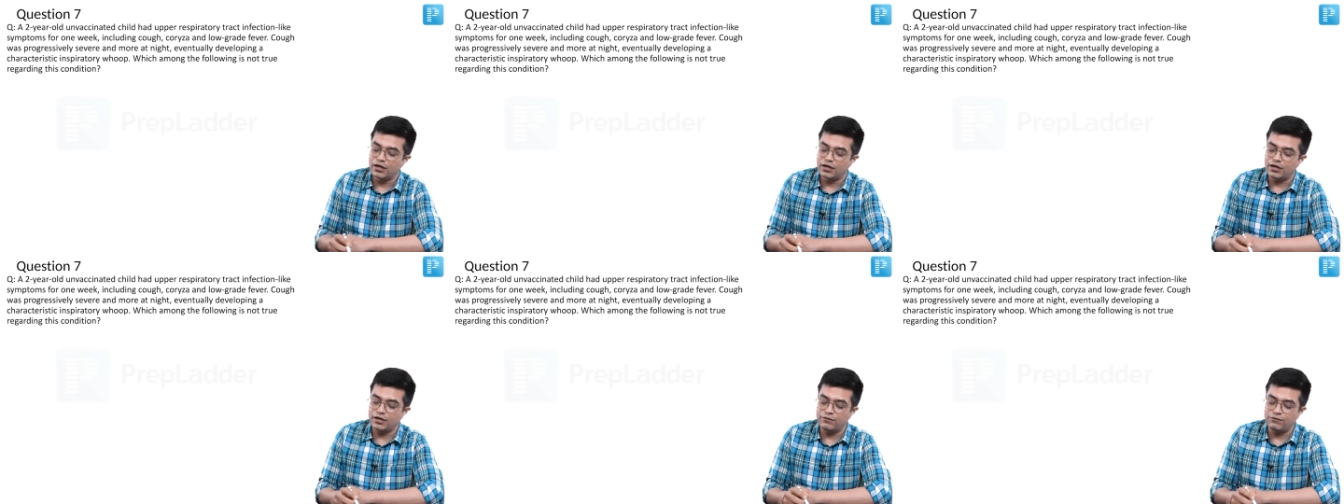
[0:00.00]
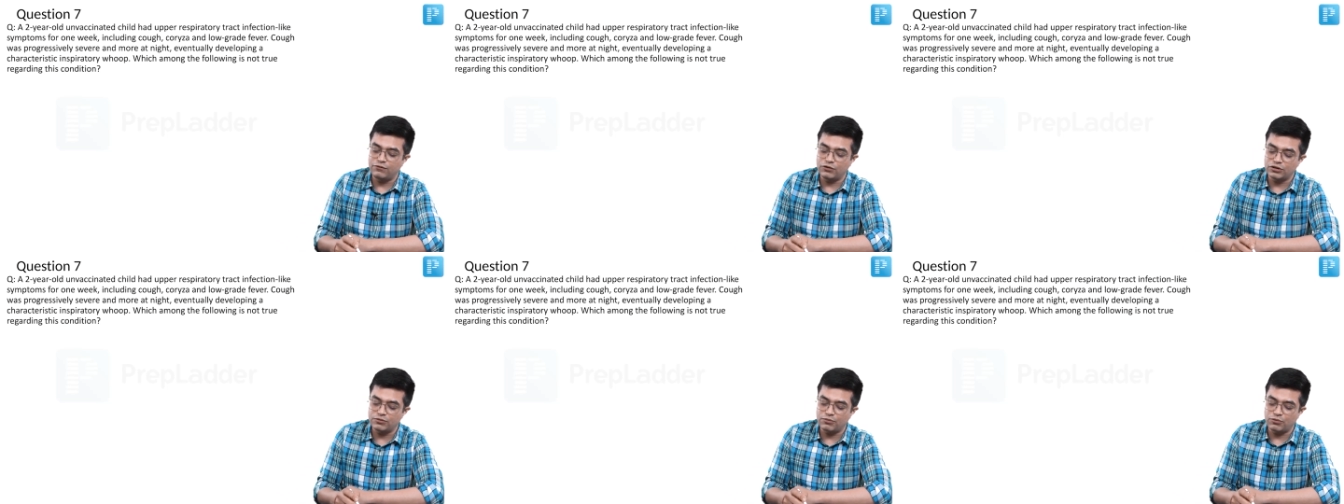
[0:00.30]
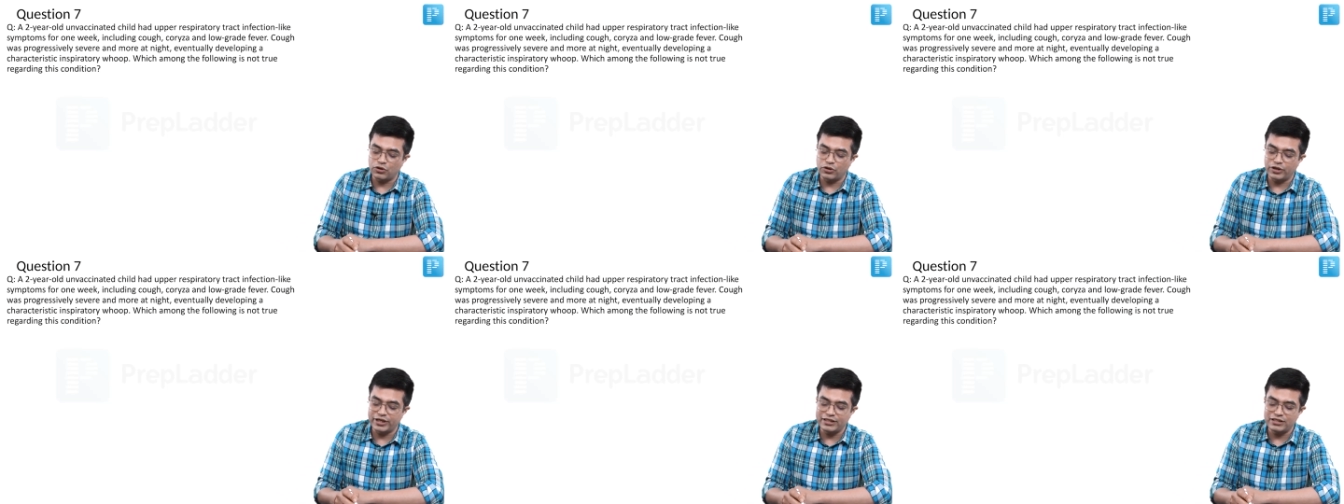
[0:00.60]
Cough was
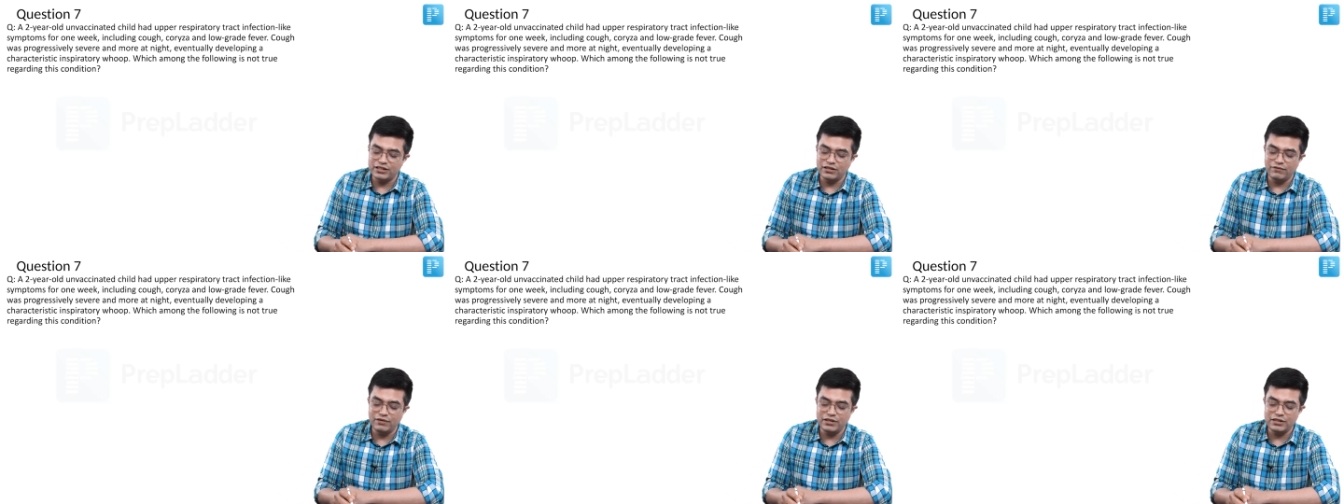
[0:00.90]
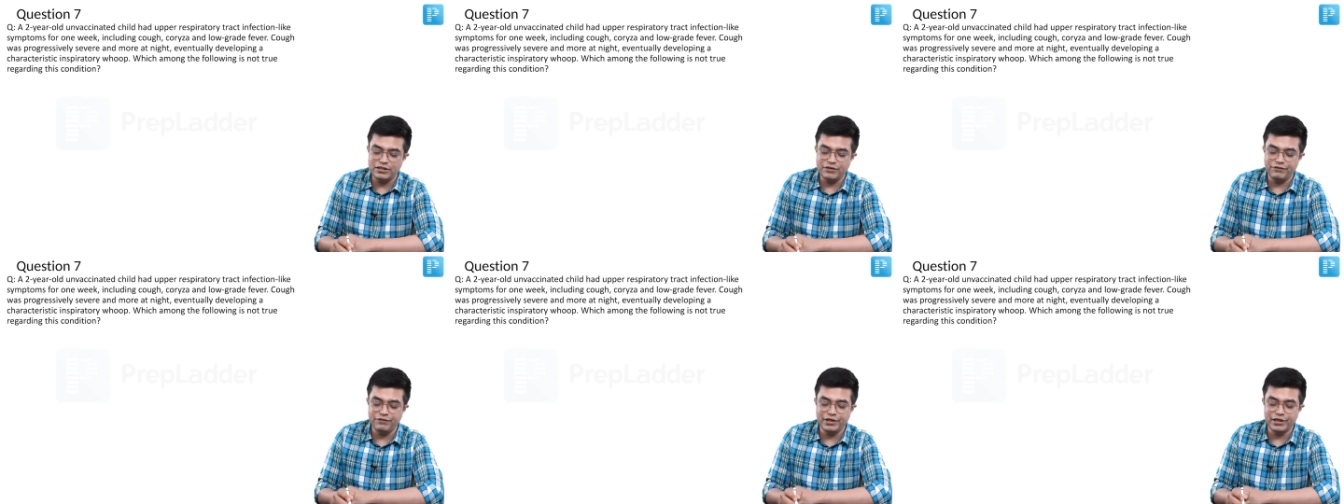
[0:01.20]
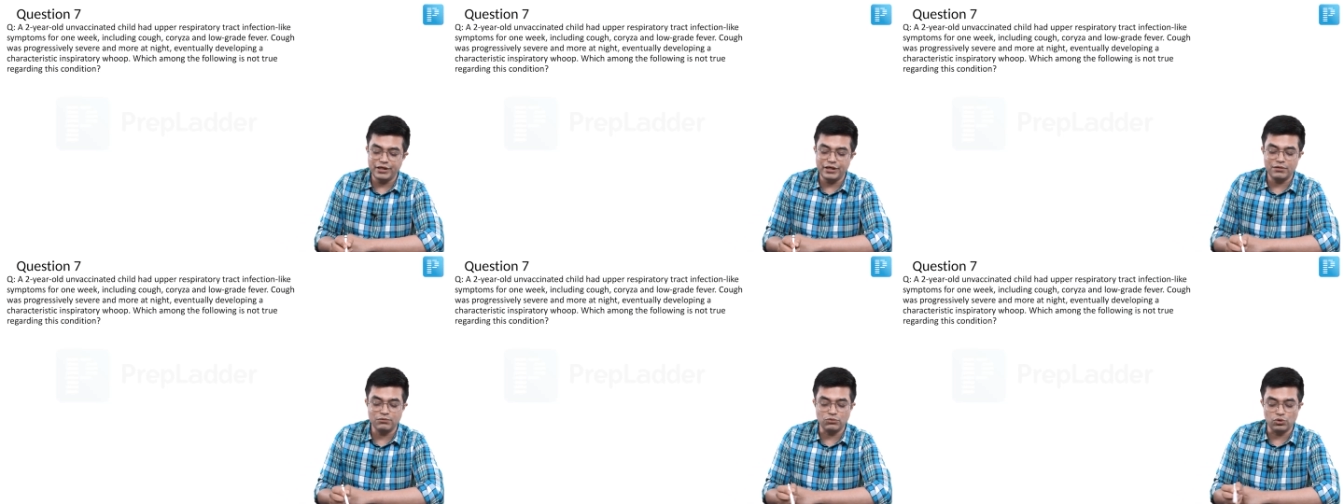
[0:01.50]
progressively
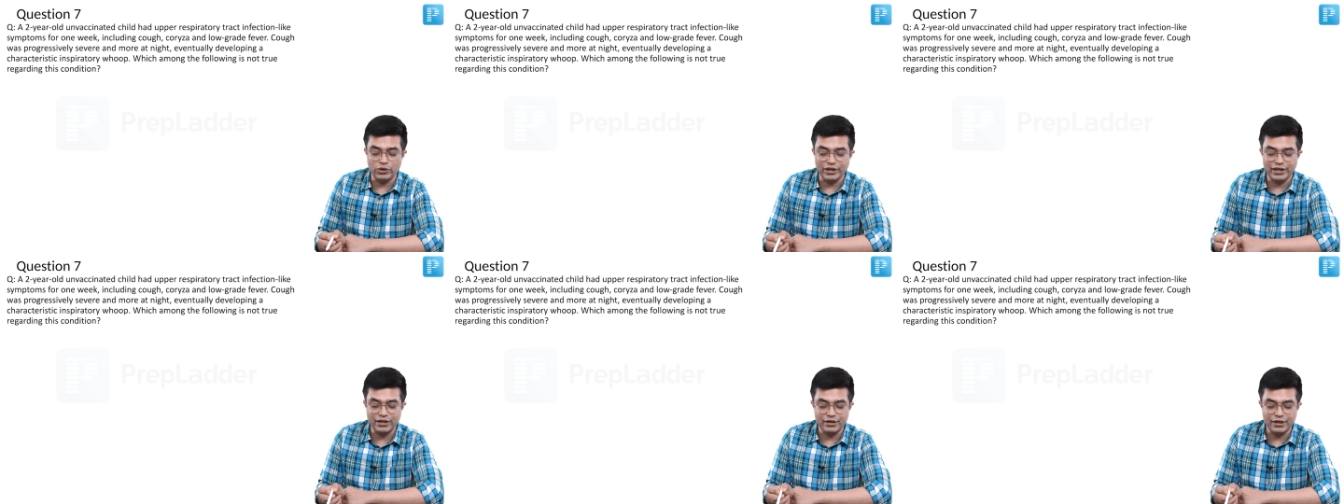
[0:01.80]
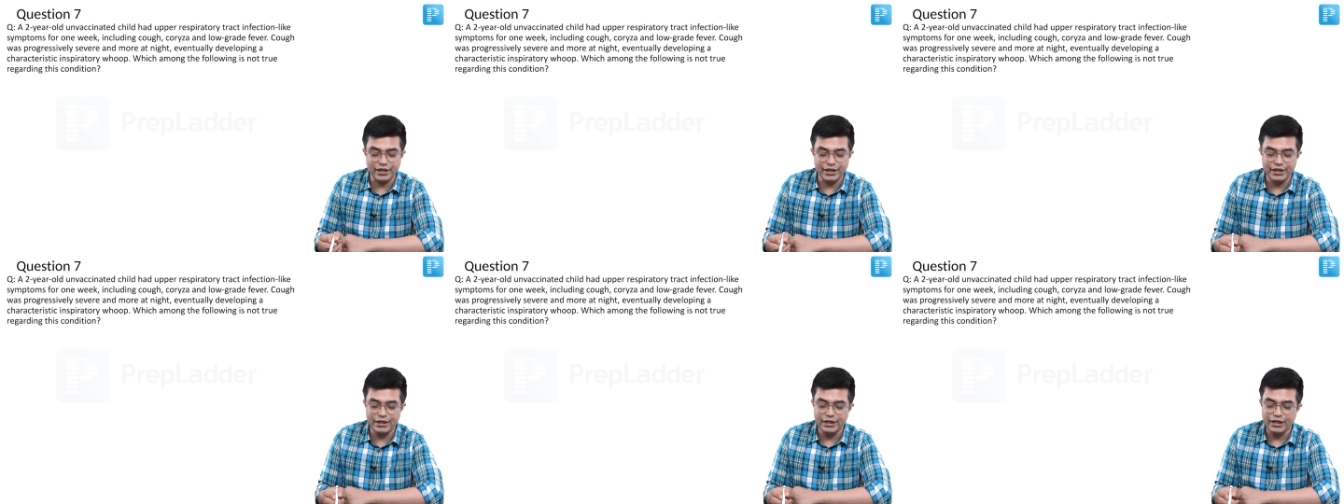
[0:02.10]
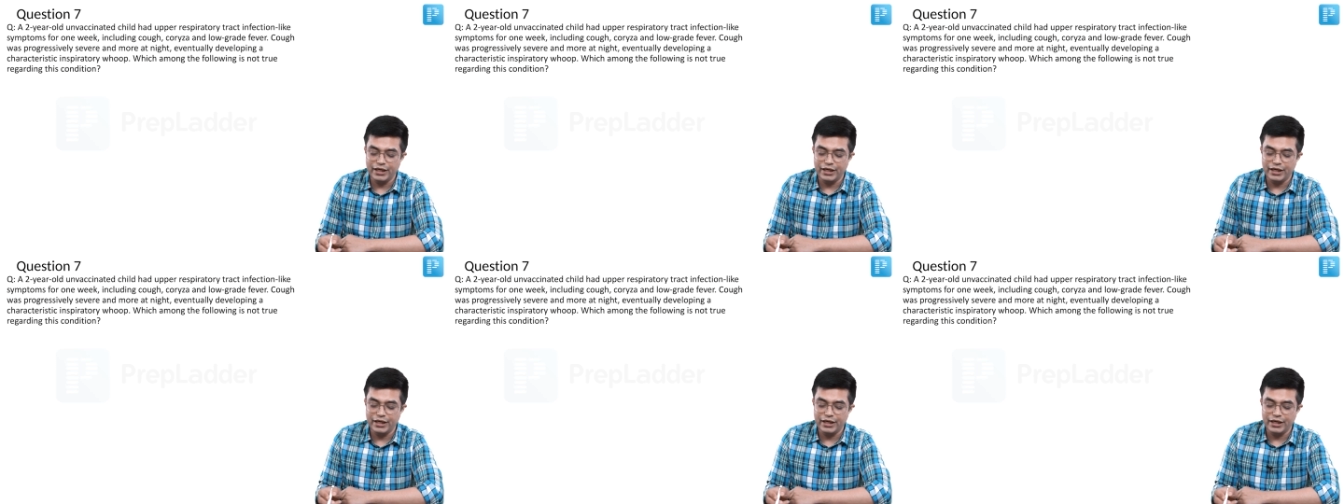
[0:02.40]
severe and more at night.